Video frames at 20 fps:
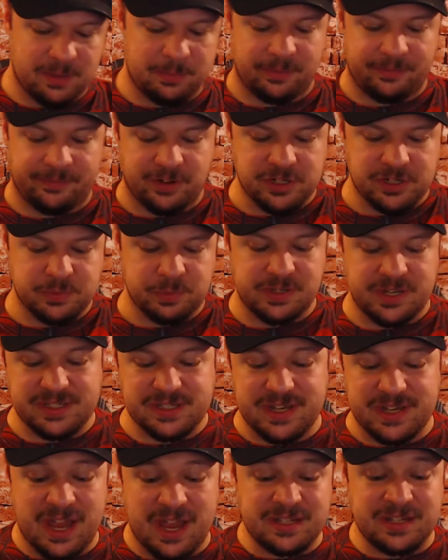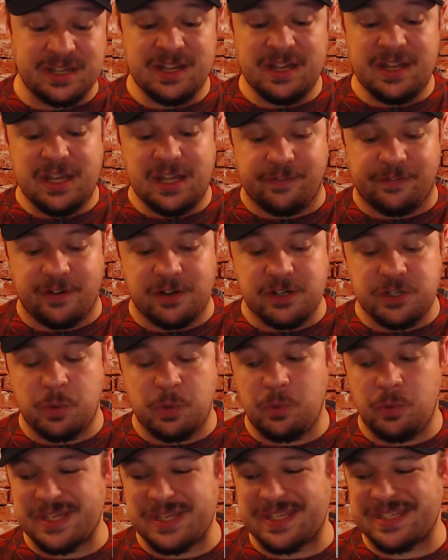first one does not. The first
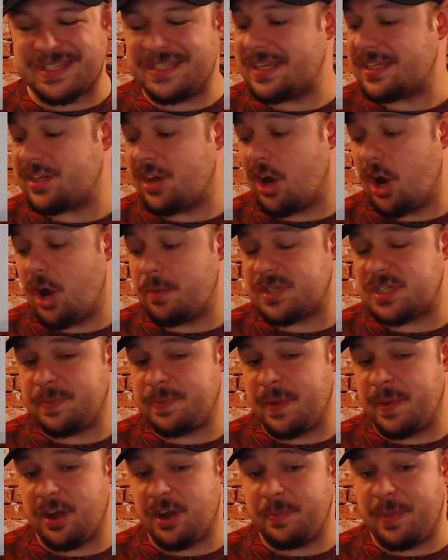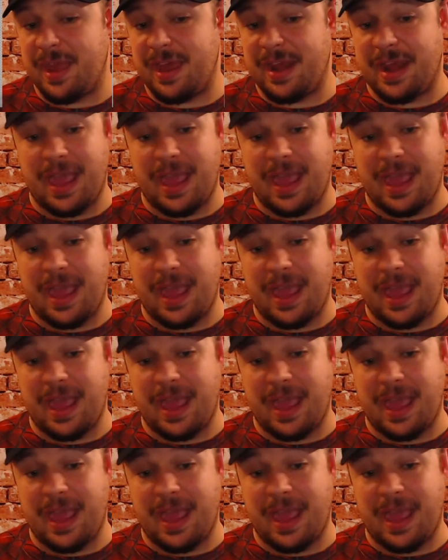one was Six-Armed Spider-Man,